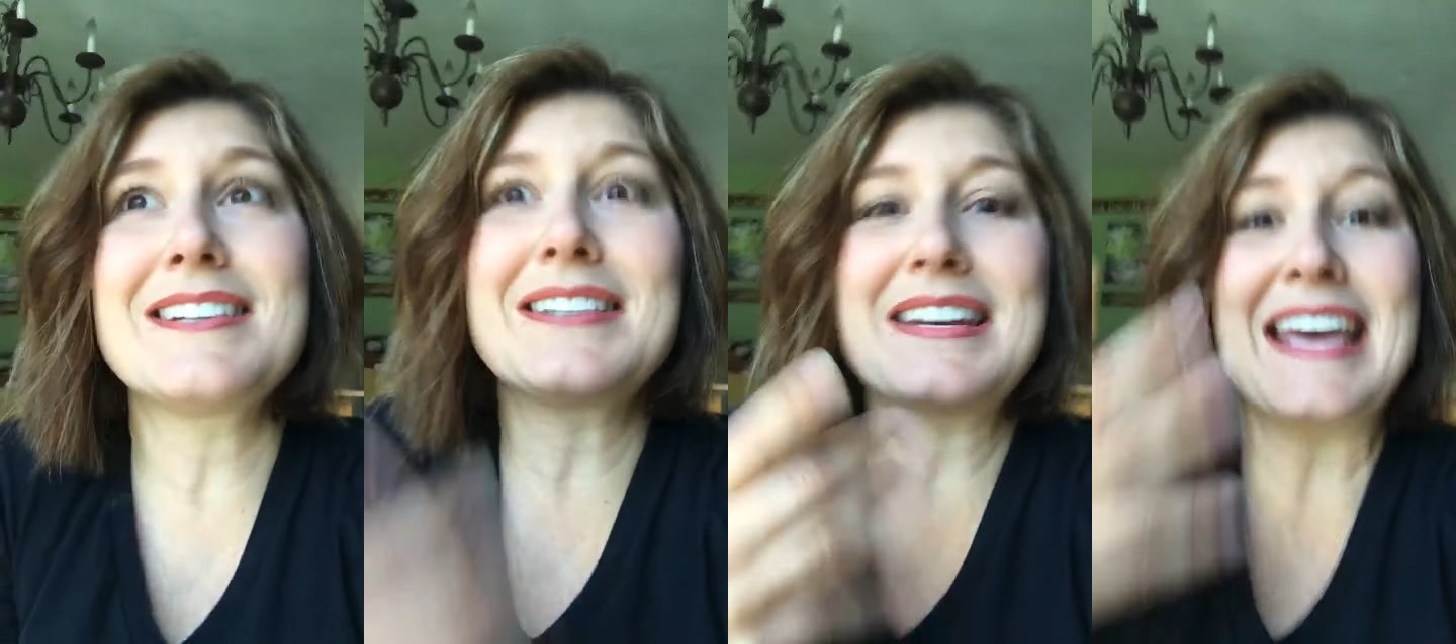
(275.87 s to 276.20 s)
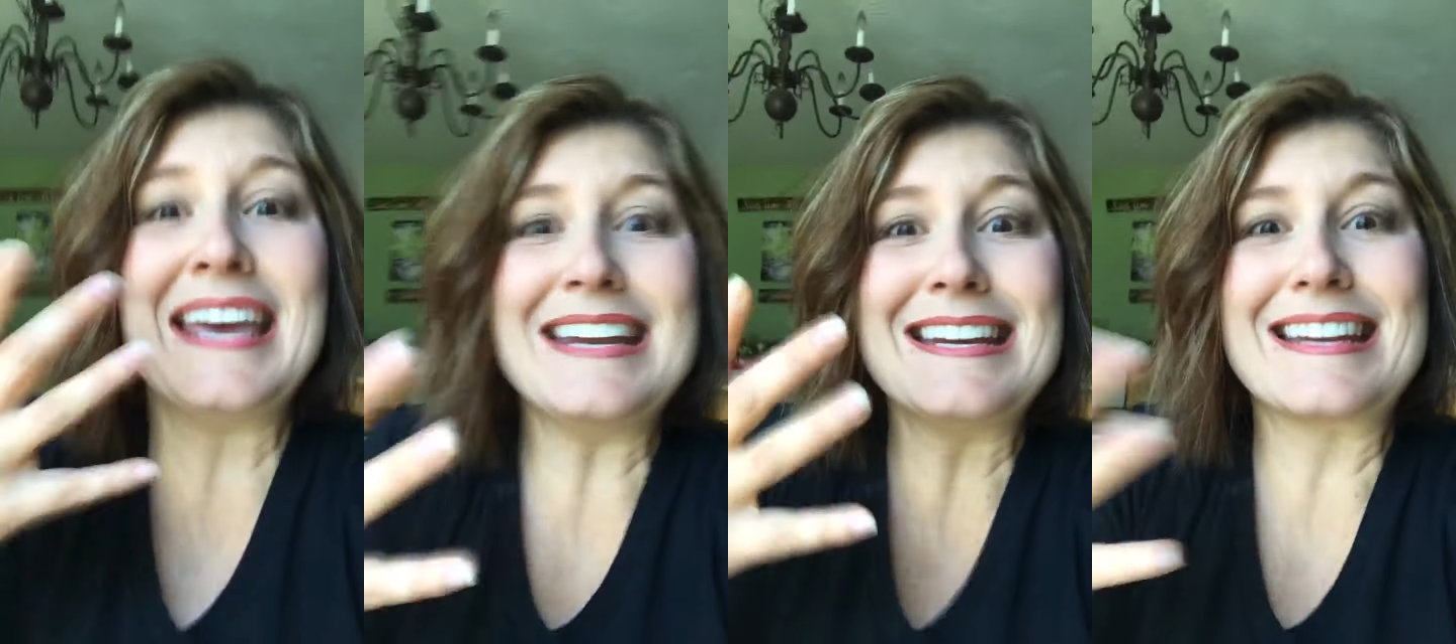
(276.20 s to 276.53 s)

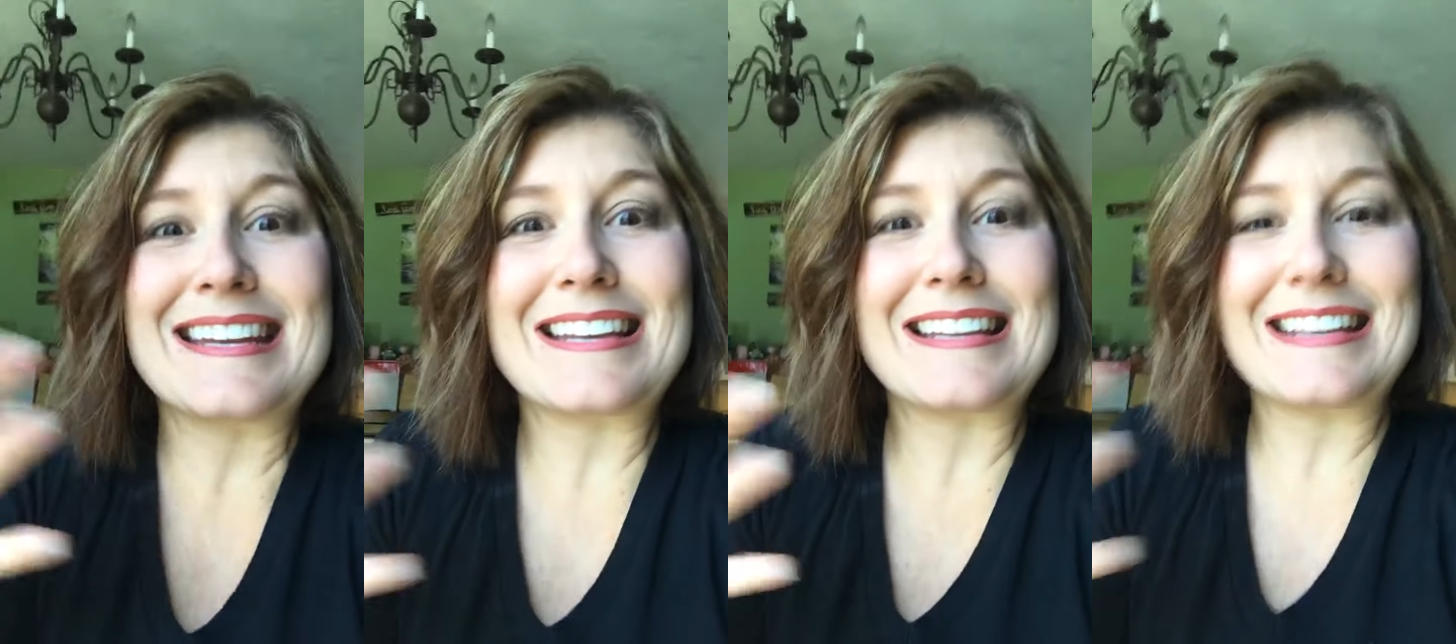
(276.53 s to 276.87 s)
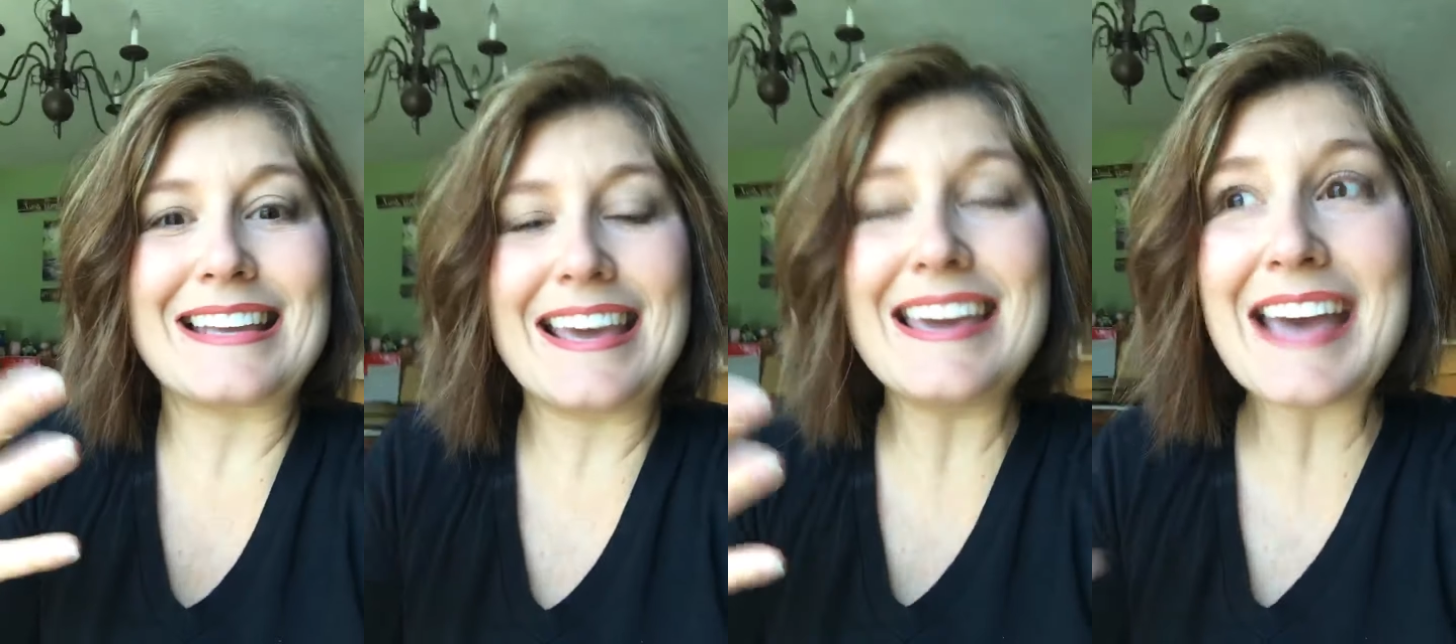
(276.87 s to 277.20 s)
He
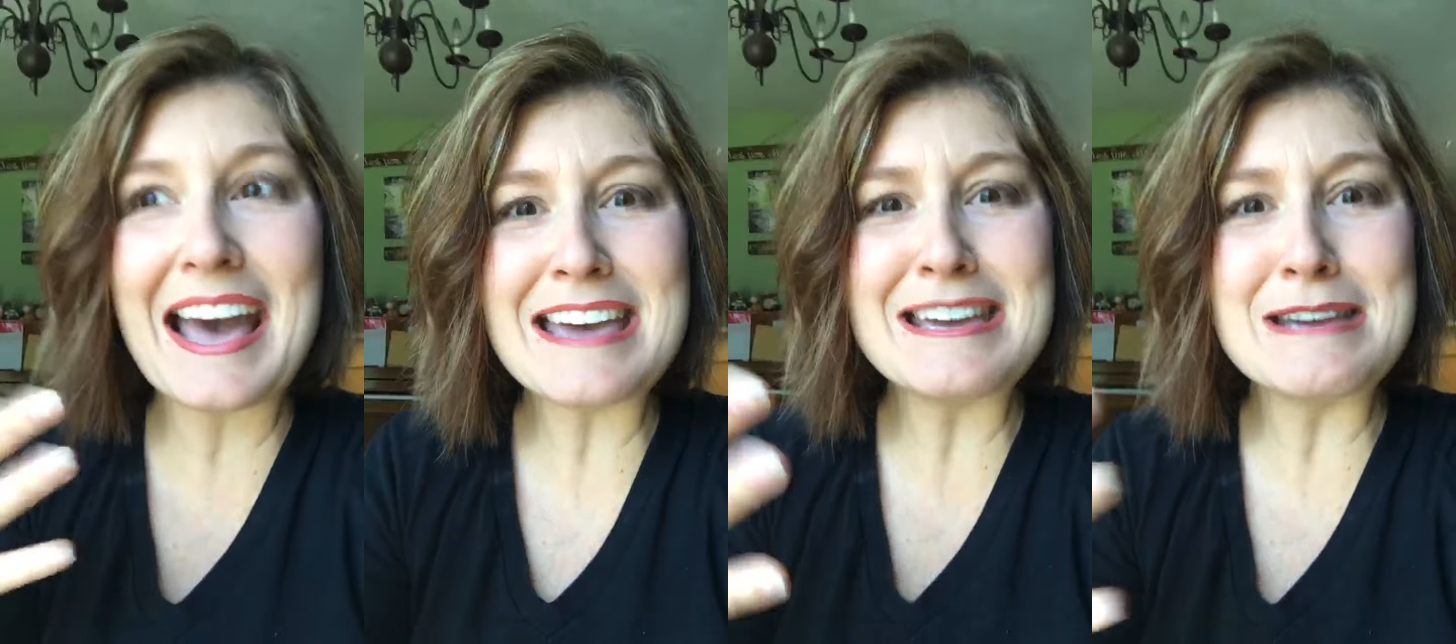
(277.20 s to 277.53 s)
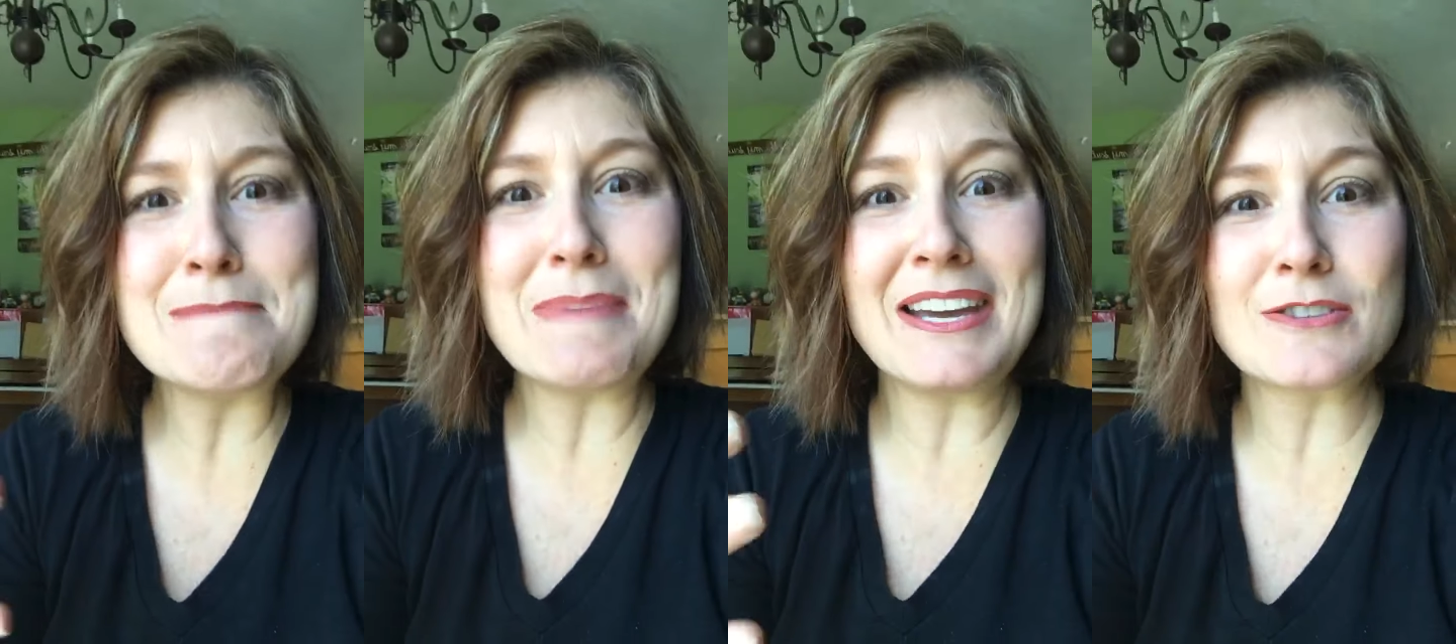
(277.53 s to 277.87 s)
he came
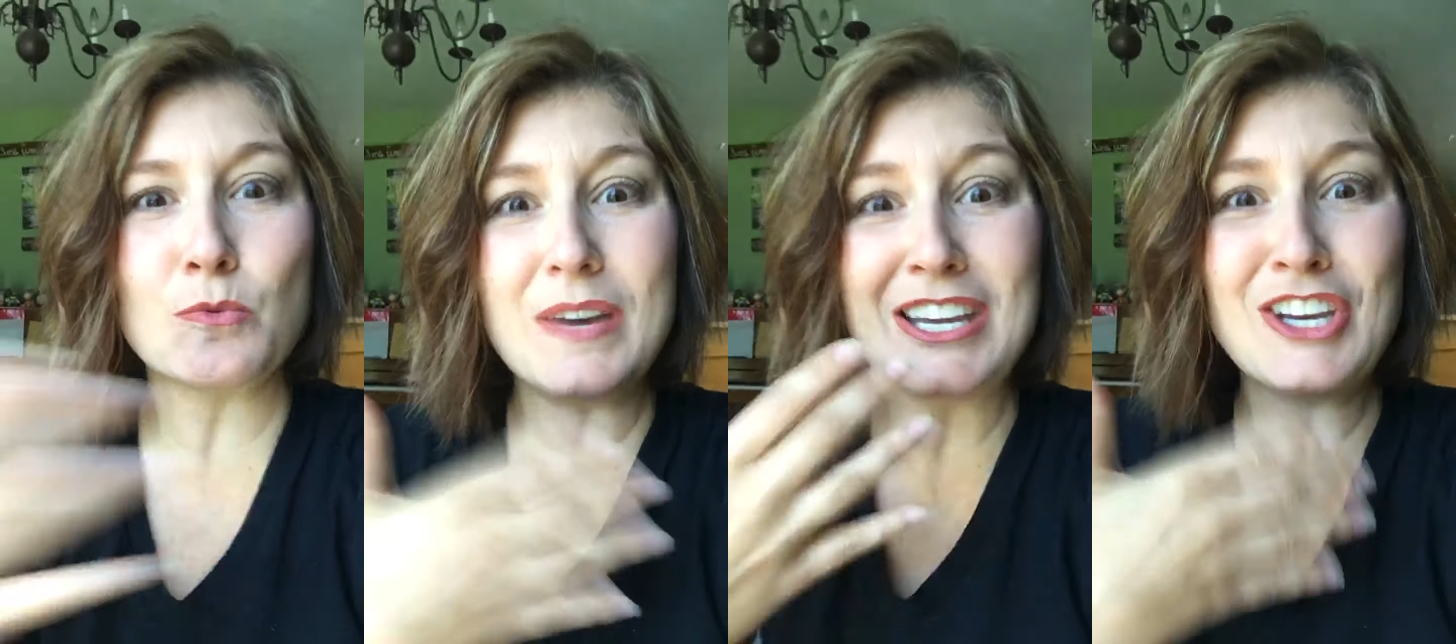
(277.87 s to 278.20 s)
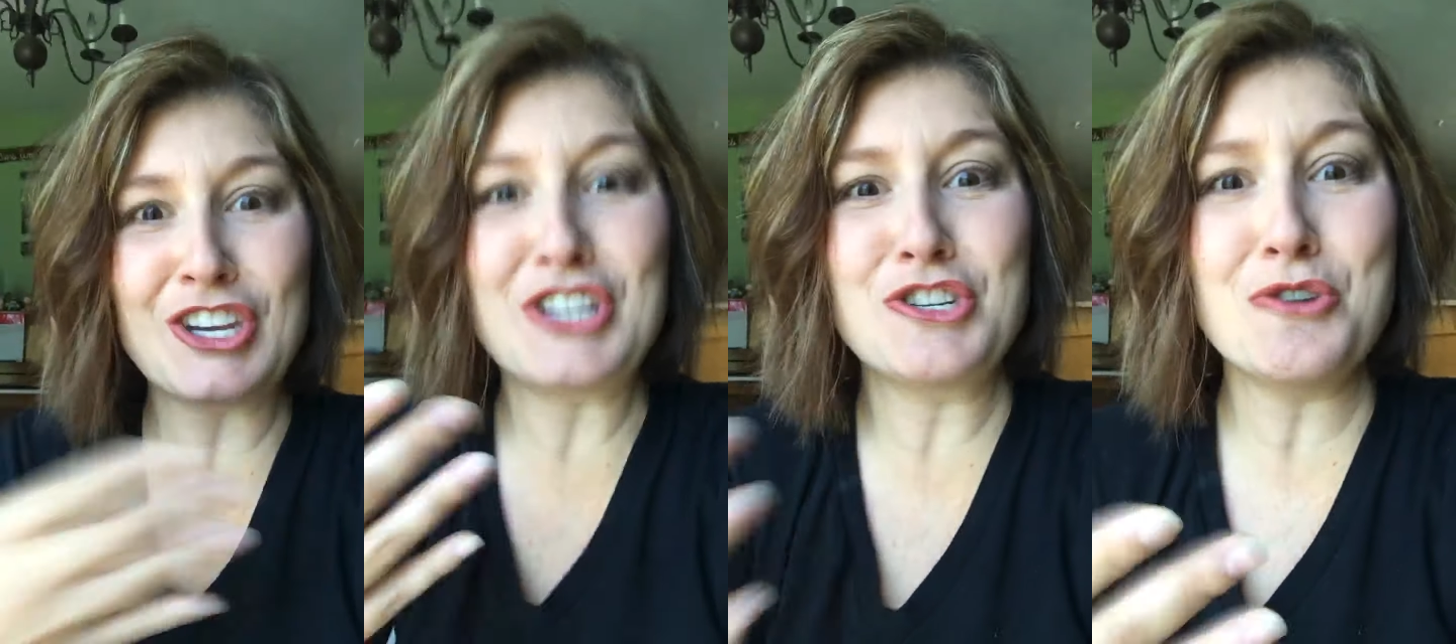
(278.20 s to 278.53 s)
because we
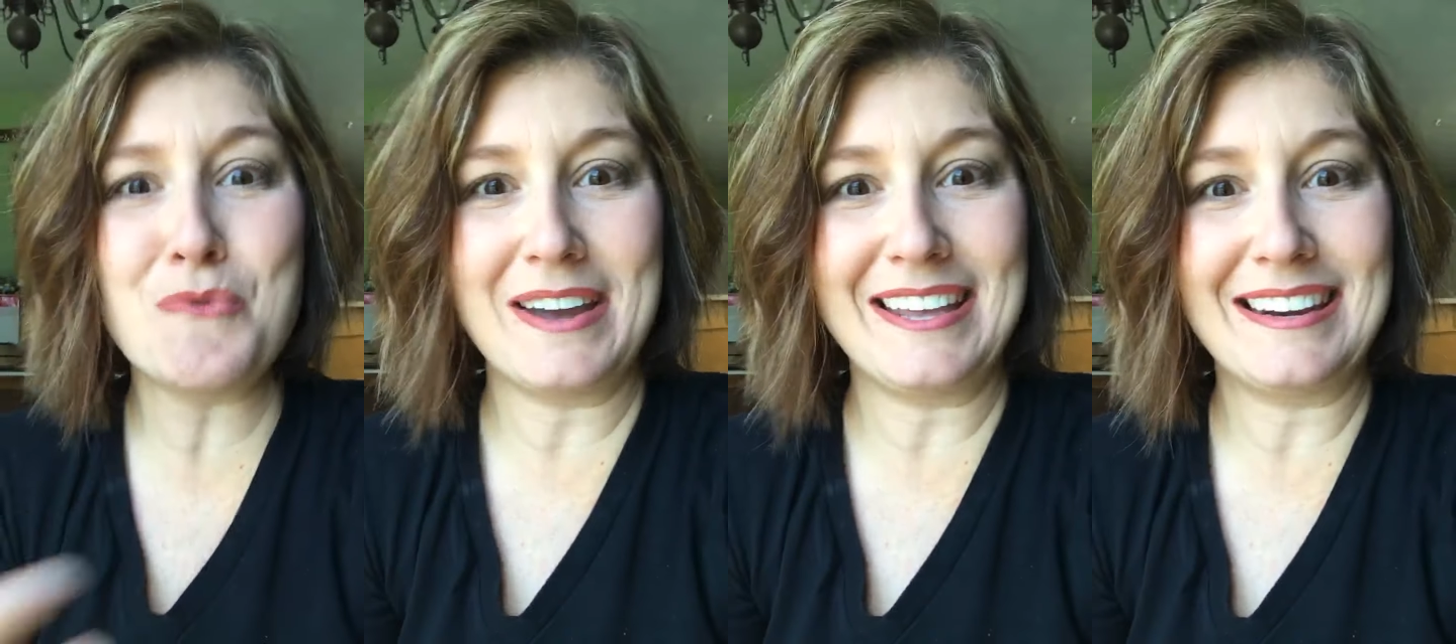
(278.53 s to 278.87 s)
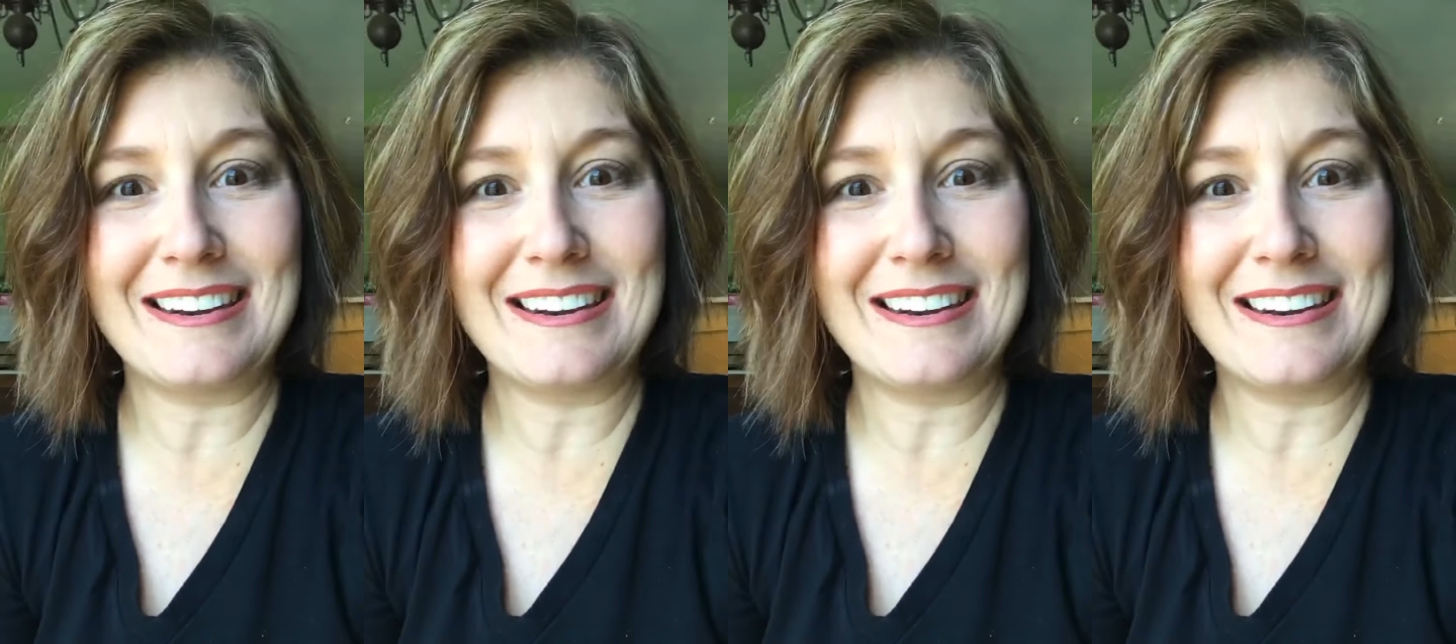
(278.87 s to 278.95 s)
couldn't do it.